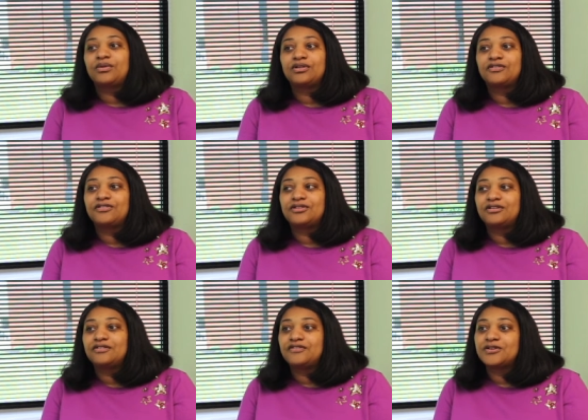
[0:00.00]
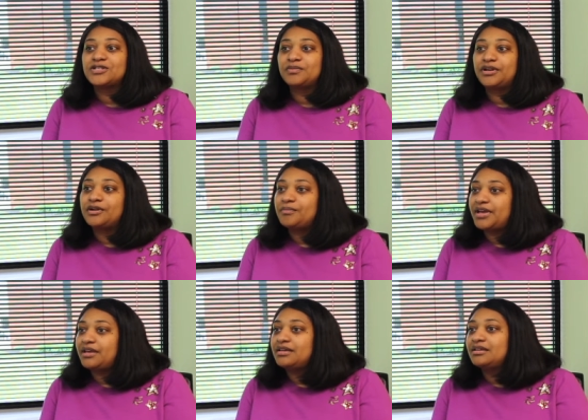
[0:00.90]
worked for First Merit
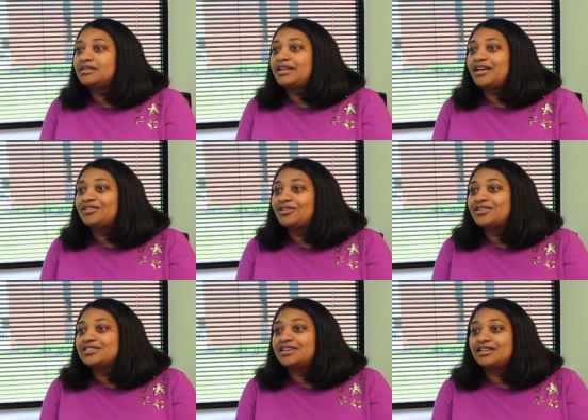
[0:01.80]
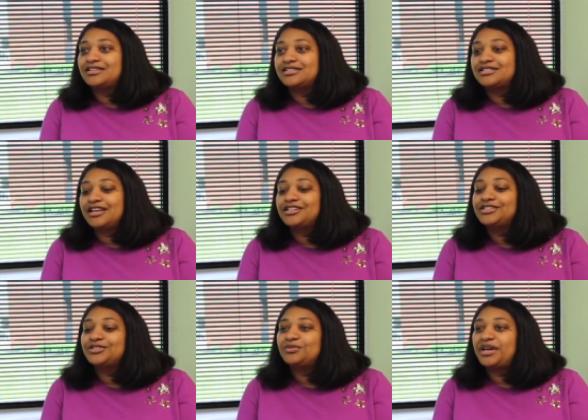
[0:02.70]
Bank, now known as Huntington
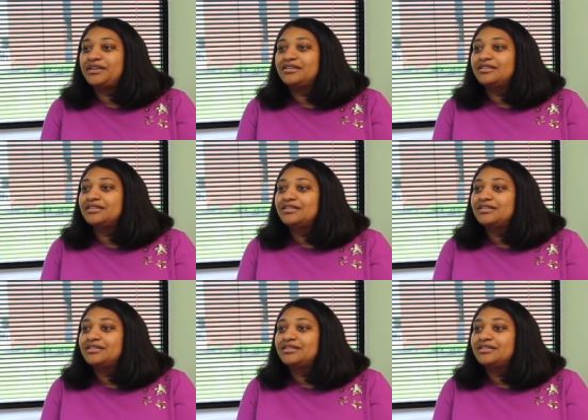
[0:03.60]
National Bank.